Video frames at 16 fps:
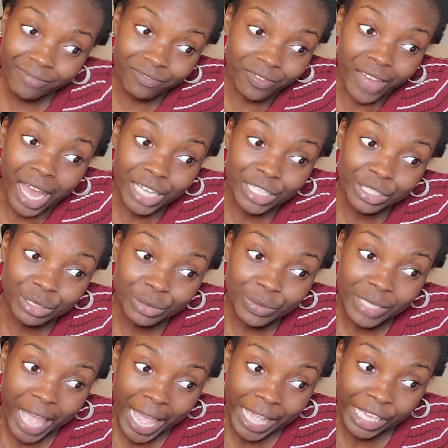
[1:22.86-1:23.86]
Fox
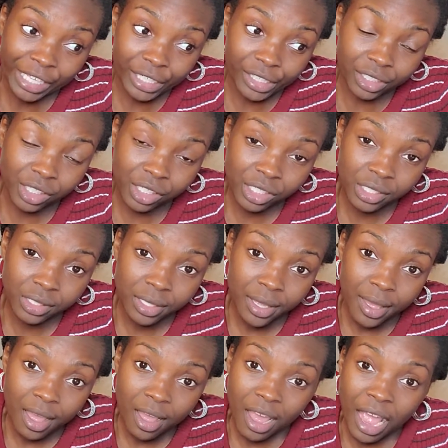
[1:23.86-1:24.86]
News anchors.
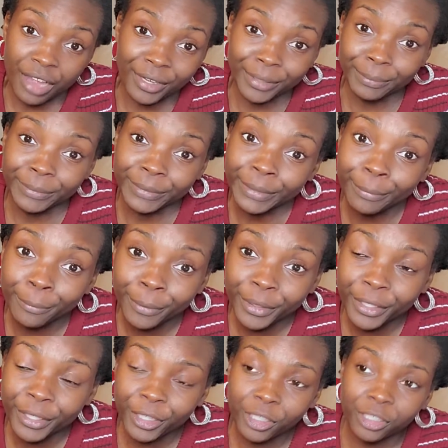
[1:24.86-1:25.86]
I
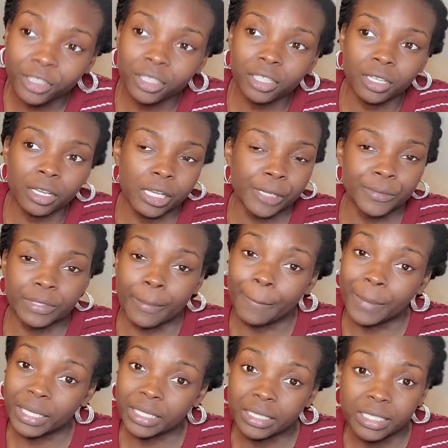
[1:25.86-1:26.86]
remember it was a
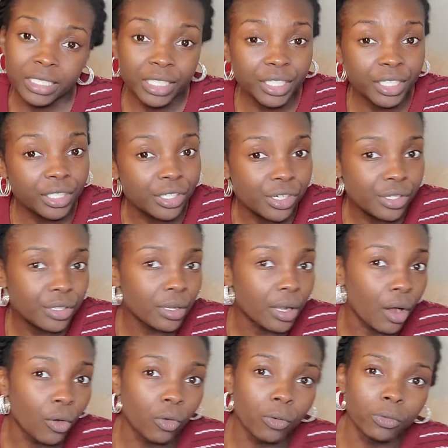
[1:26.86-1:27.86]
big deal,
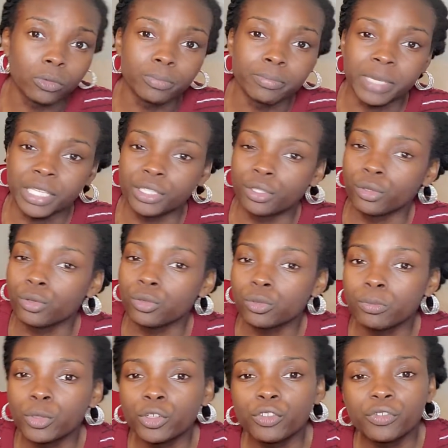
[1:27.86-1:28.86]
whole Me Too
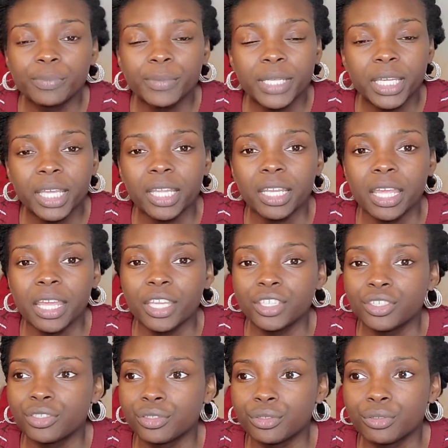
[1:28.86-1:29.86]
movement
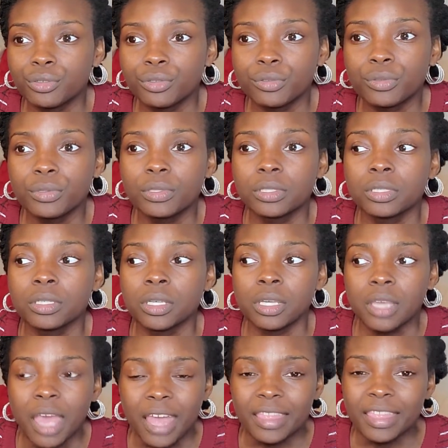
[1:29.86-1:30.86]
issues,
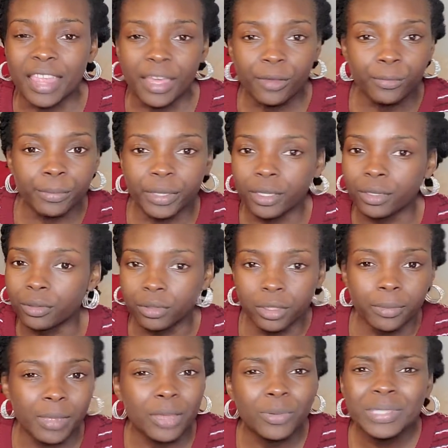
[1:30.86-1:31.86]
and they have been on
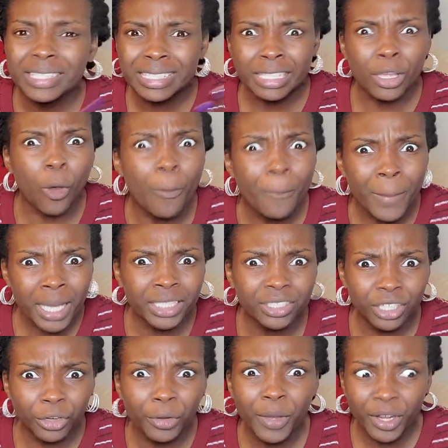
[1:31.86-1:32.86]
it. It was so much
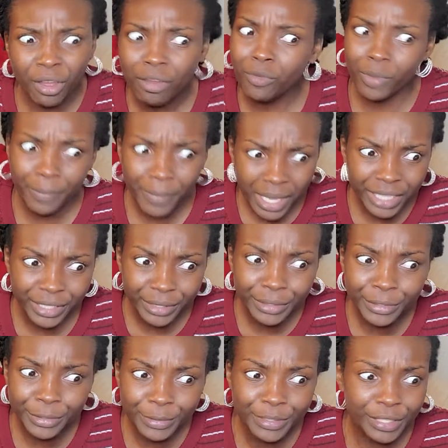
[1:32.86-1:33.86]
going on with Me
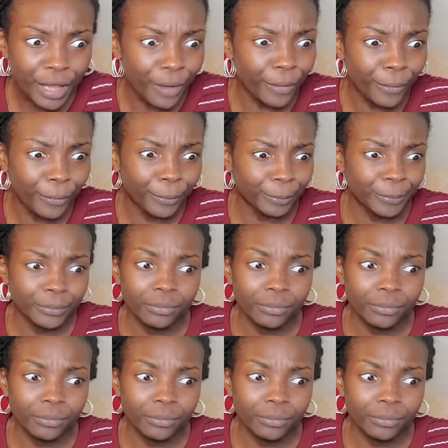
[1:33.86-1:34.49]
Too, so